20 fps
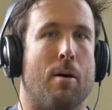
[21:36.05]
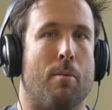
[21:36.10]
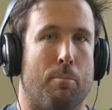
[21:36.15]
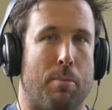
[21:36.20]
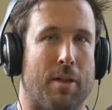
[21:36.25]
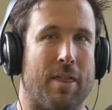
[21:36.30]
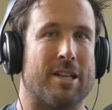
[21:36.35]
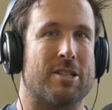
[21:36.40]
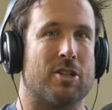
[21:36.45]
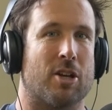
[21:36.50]

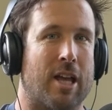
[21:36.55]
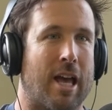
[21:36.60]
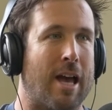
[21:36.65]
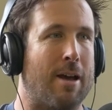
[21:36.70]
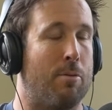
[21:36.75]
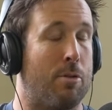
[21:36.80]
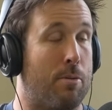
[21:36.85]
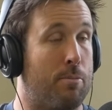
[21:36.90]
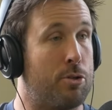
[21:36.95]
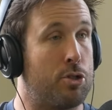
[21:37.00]
But that's okay.
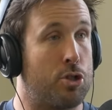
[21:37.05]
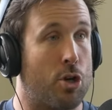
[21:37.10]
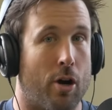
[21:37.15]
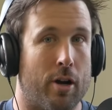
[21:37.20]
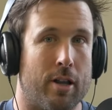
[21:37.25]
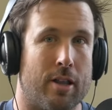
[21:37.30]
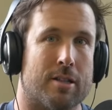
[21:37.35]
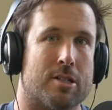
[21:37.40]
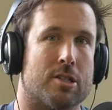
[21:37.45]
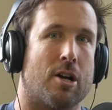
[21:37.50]
But the
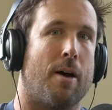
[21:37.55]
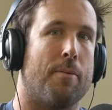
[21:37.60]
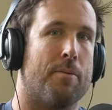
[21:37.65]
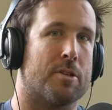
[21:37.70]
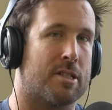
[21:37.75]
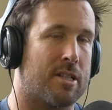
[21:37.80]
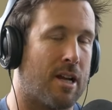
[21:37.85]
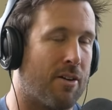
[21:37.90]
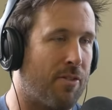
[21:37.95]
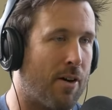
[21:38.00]
majority of the time, the
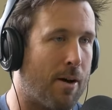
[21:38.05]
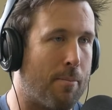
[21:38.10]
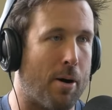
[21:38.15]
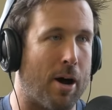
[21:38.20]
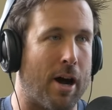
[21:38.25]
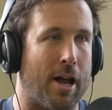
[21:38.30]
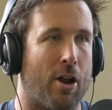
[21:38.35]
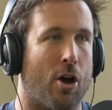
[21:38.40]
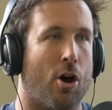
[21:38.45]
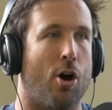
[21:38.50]
stuff I
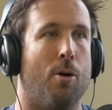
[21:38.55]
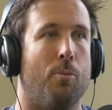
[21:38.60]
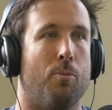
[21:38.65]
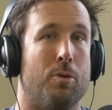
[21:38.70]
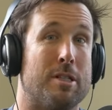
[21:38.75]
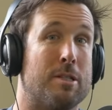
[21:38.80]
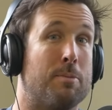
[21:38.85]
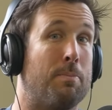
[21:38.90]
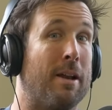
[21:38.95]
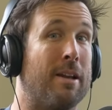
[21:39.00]
buy at home, we
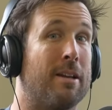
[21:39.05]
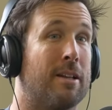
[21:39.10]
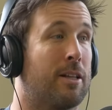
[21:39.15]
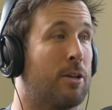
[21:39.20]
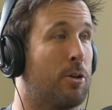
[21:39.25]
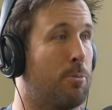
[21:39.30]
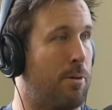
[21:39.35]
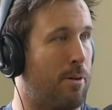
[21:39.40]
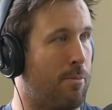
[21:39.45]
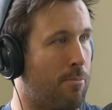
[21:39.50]
spend a
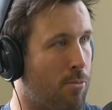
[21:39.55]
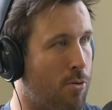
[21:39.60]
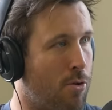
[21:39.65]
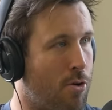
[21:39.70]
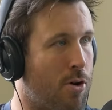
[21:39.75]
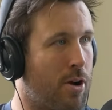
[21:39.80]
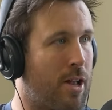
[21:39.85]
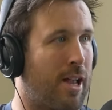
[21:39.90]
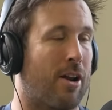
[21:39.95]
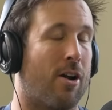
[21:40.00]
little bit
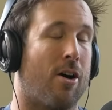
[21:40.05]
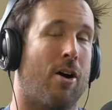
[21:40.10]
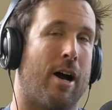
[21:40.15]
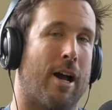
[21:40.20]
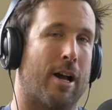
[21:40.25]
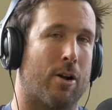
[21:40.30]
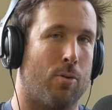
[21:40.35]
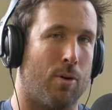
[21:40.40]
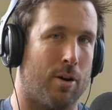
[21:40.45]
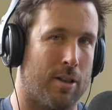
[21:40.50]
more, get high
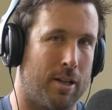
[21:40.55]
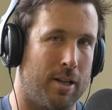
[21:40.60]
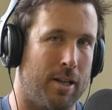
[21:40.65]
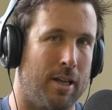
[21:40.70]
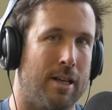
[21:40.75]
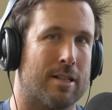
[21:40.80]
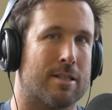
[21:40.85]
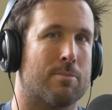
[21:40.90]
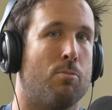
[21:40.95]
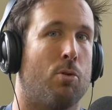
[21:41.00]

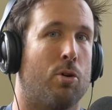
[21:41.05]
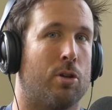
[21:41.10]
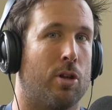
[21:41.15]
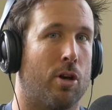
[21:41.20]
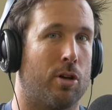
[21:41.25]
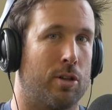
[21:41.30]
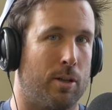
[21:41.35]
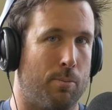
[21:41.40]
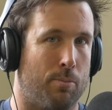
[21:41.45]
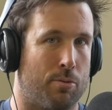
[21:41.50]
quality. It's more
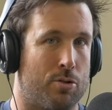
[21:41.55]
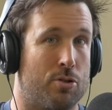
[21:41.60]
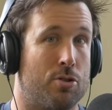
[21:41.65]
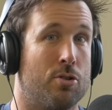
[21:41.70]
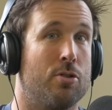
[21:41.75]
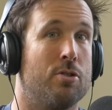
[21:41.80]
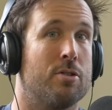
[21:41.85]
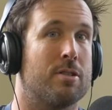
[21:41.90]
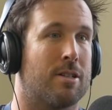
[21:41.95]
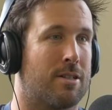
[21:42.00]
locally
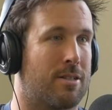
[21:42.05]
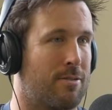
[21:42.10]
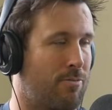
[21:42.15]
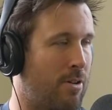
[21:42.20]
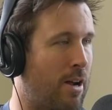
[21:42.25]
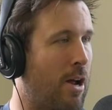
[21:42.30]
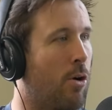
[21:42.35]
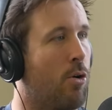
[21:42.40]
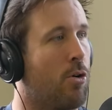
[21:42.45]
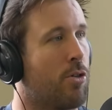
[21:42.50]
produced. It's
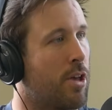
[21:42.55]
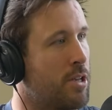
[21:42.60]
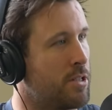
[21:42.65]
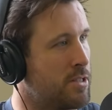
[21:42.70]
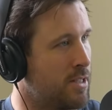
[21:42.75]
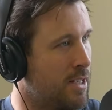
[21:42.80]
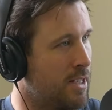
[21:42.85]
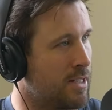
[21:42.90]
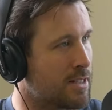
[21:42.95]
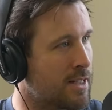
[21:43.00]
right. All those
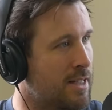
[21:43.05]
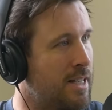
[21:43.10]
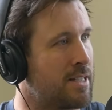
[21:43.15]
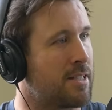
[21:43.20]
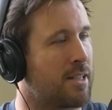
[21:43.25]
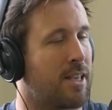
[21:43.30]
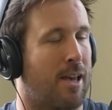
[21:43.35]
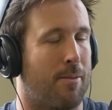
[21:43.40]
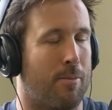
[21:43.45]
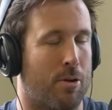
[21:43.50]
things, less
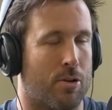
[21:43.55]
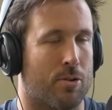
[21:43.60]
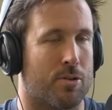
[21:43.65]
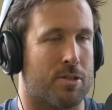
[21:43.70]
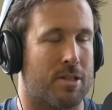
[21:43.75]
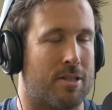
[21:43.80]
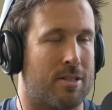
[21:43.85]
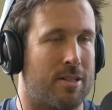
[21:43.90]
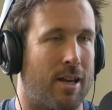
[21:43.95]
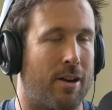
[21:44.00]
chemicals,
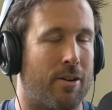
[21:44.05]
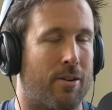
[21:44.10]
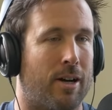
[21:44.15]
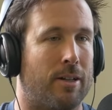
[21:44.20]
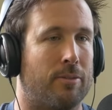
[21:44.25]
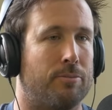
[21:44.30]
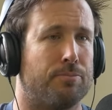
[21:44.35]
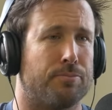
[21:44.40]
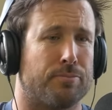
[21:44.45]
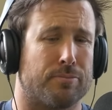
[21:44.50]

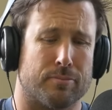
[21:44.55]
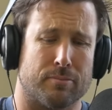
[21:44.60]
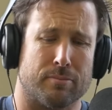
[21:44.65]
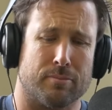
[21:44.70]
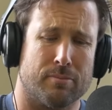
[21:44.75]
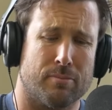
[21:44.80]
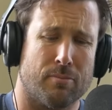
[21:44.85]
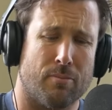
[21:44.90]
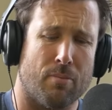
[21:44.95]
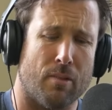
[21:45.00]
etc.
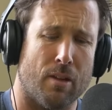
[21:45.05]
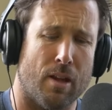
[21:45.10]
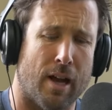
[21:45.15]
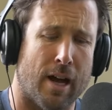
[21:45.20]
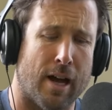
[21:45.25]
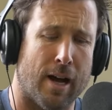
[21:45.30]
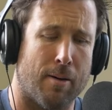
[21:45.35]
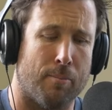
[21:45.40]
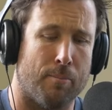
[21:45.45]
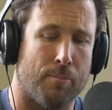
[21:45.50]

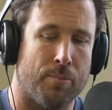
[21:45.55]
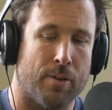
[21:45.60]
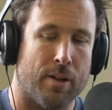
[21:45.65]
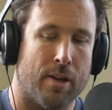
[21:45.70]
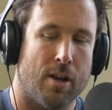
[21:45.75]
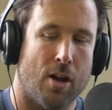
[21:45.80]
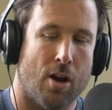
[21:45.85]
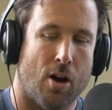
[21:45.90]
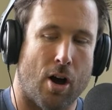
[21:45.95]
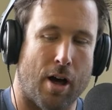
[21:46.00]
I
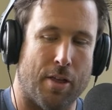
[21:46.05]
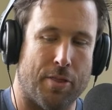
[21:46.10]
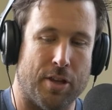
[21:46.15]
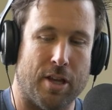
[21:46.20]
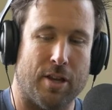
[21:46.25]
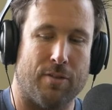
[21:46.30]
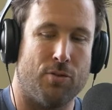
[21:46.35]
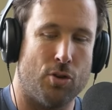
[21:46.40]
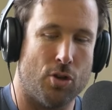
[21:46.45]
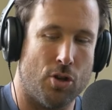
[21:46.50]
think
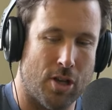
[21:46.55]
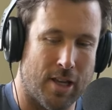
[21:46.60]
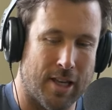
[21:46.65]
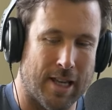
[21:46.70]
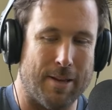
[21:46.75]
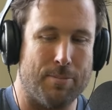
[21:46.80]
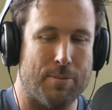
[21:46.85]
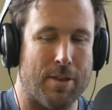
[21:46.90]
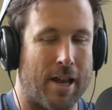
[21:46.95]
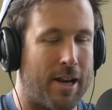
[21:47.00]
if you can
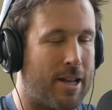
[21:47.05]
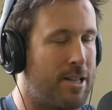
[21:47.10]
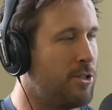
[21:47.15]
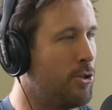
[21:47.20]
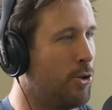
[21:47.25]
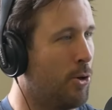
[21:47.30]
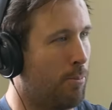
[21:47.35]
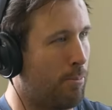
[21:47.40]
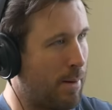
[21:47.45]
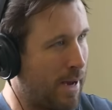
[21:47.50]
keep that as
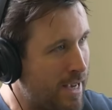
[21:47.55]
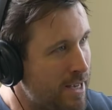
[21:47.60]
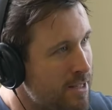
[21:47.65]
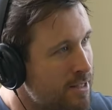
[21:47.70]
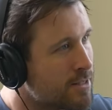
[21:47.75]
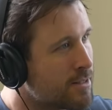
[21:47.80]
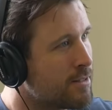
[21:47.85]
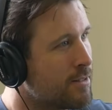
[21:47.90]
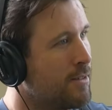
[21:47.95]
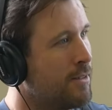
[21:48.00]
your
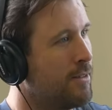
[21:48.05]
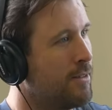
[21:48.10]
base...